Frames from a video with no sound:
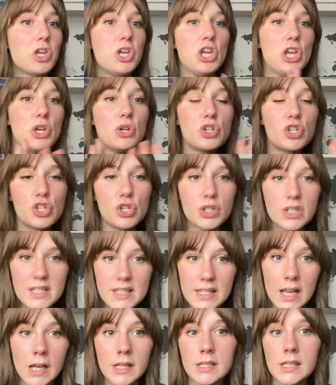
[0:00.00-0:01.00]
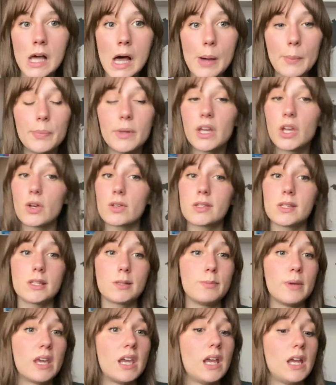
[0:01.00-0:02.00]
"You should size up because this
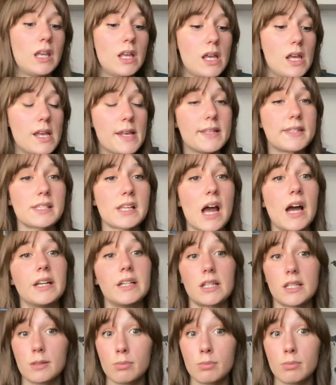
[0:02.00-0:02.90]
bikini is kind of